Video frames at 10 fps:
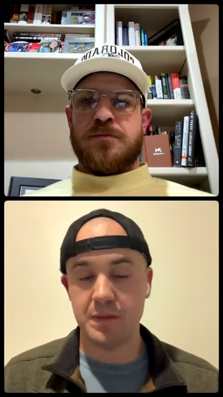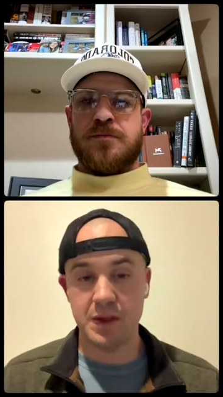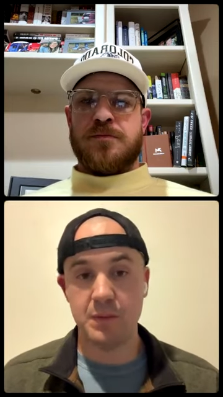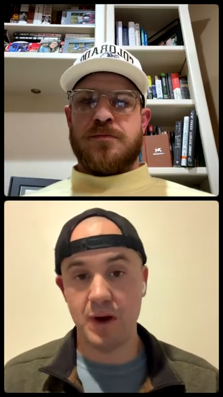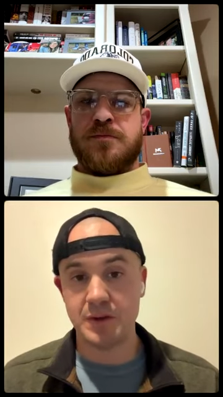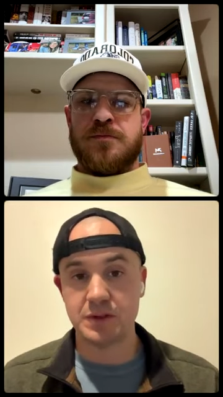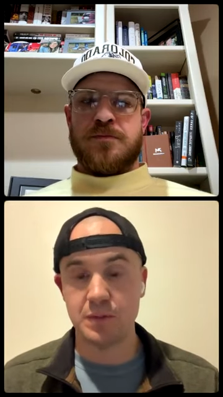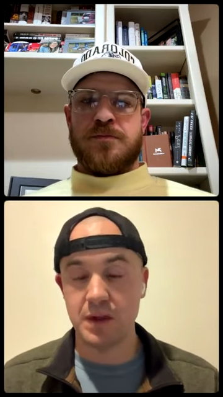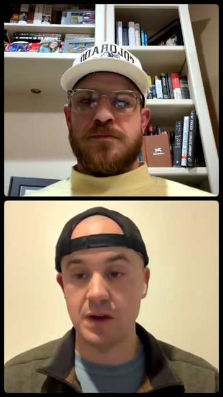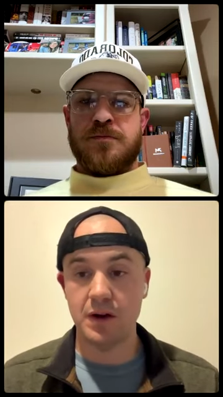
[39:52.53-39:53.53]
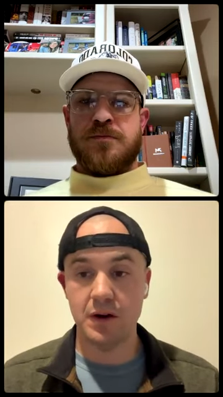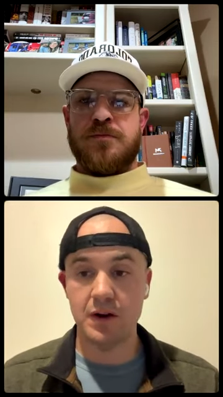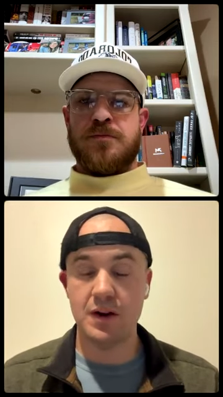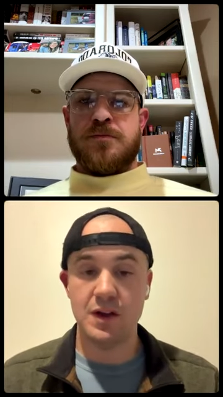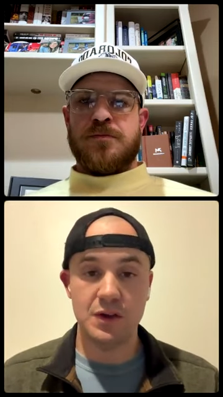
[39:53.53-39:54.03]
Speaker 1: when I was a little bit
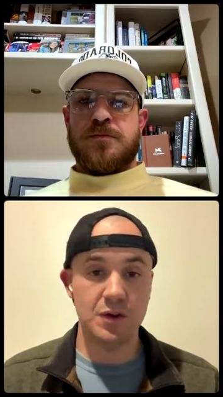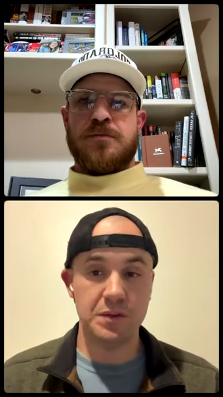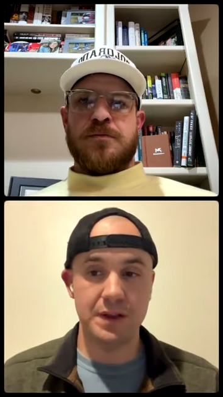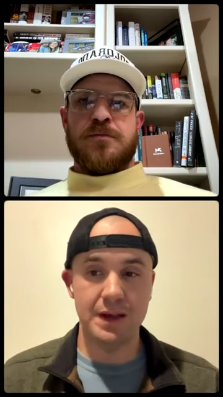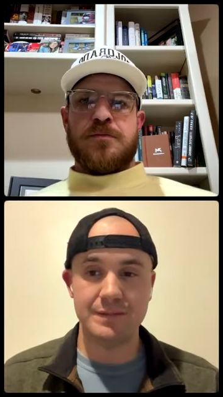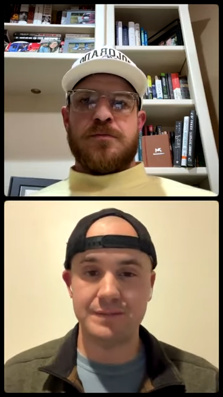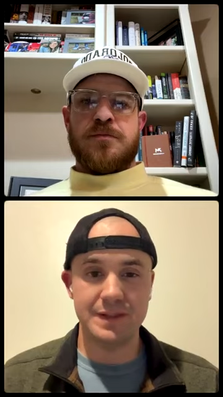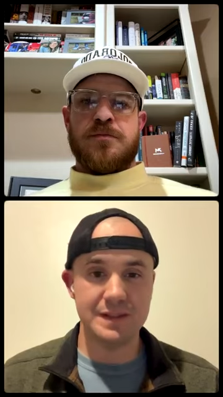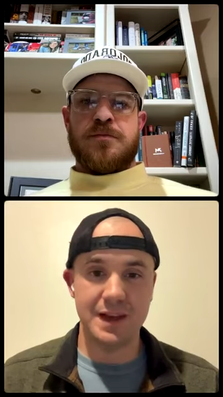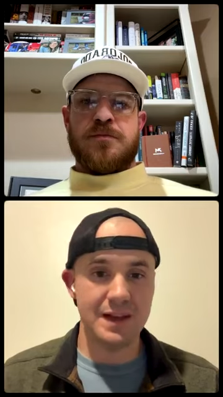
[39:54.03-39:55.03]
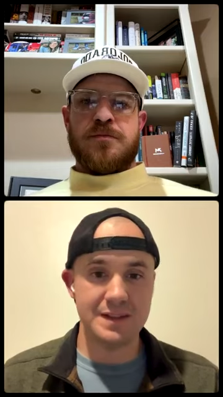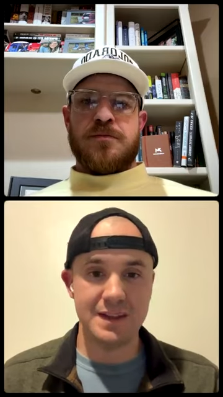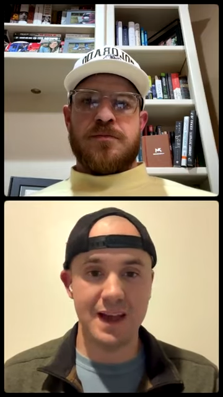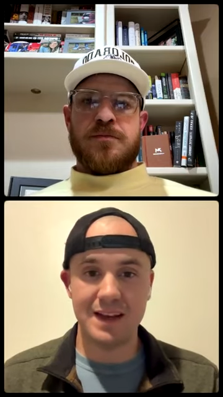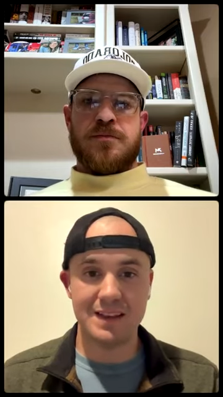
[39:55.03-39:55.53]
younger, you'd have been like, "This guy is
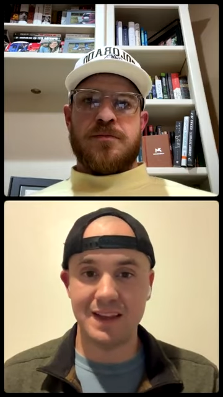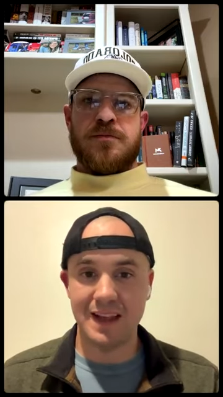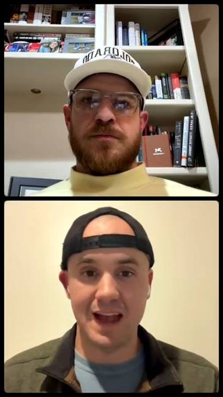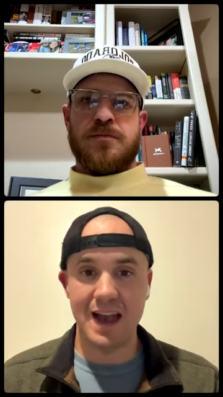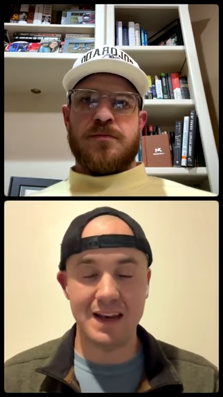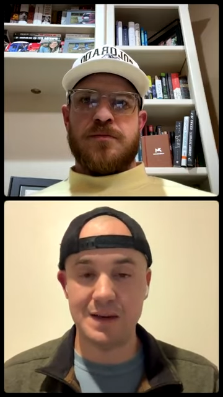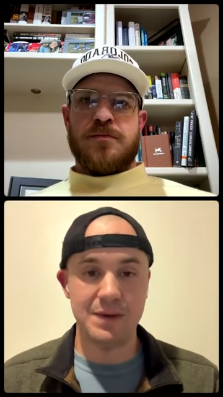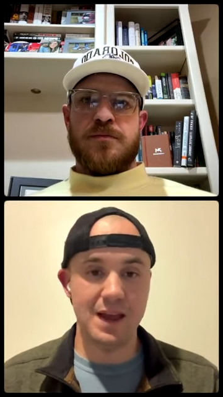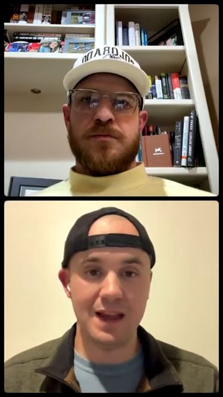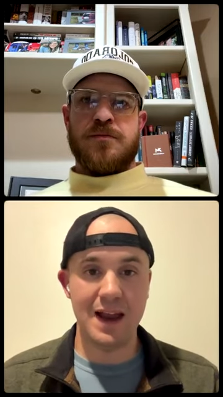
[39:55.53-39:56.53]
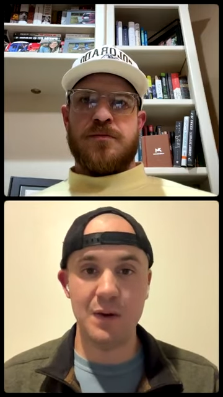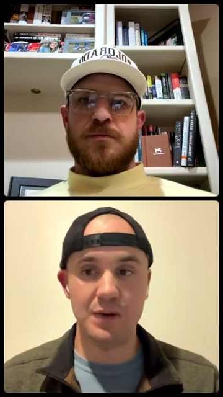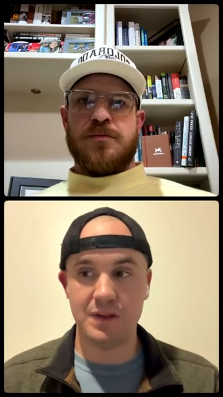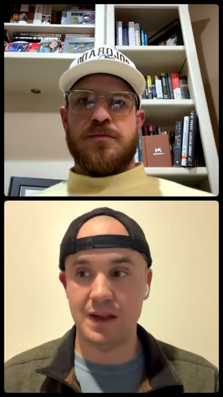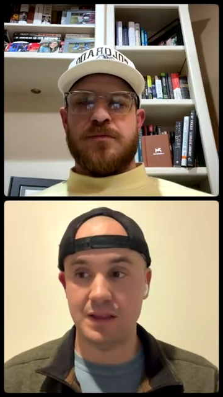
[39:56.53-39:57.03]
not the guy I need to be hanging out
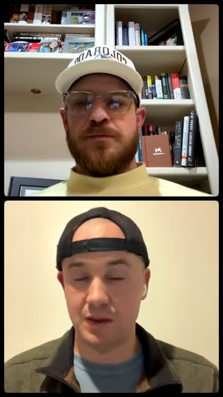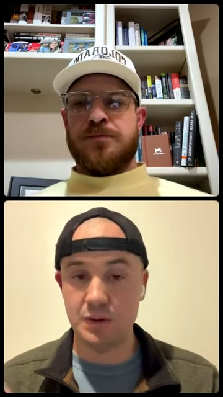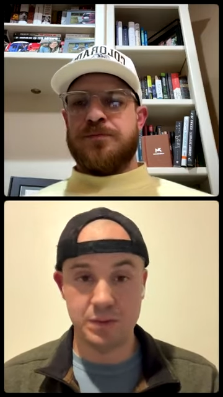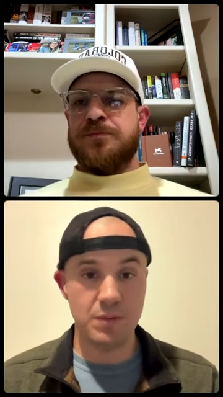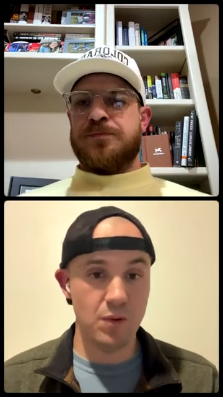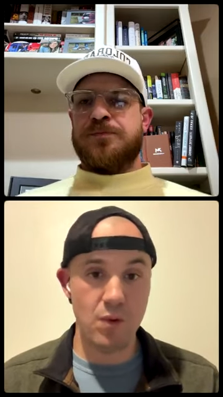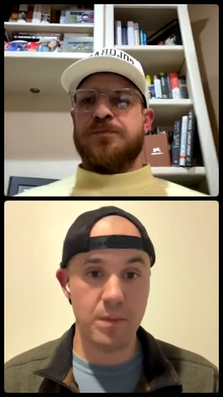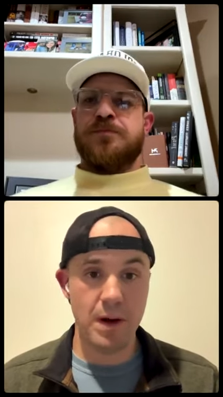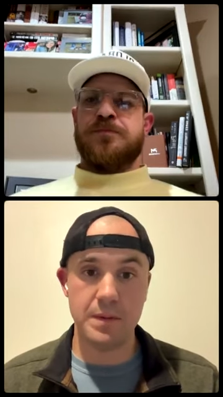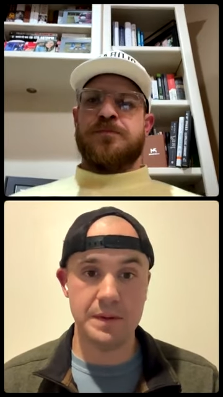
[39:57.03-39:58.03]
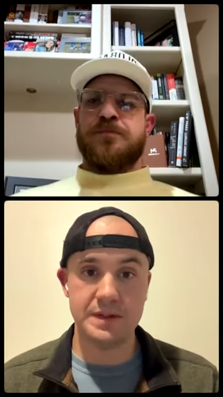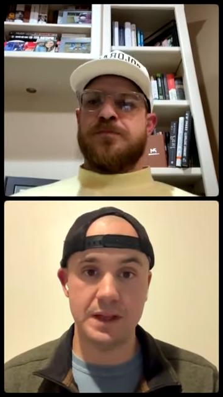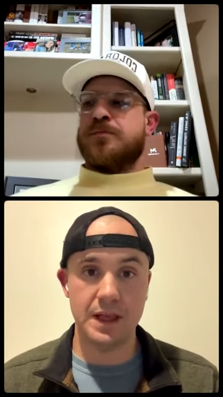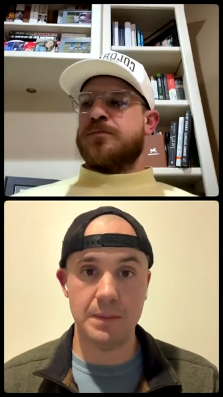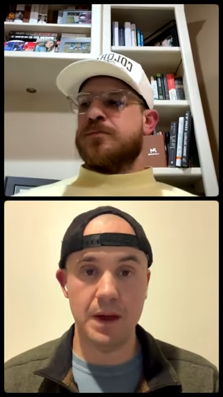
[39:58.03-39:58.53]
with." Like there was people who probably said
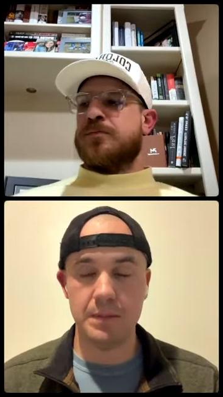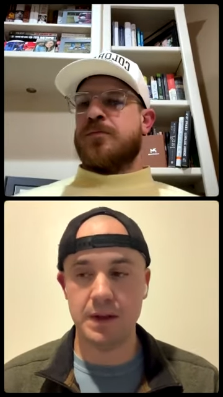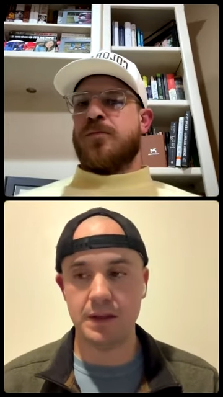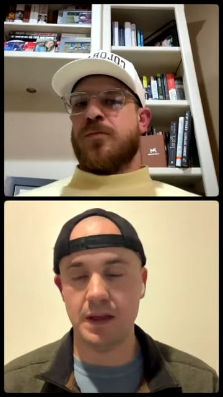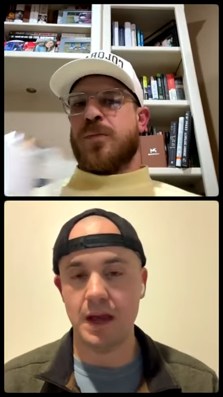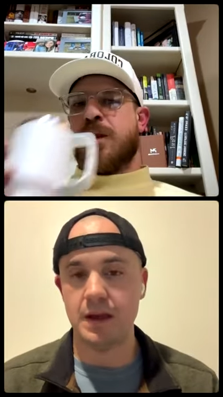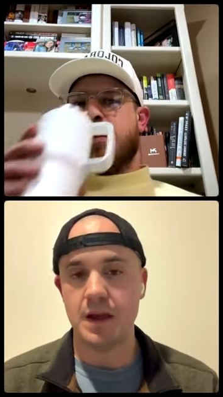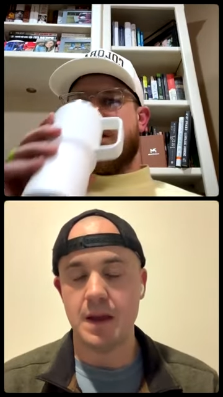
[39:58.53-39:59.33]
that about me that I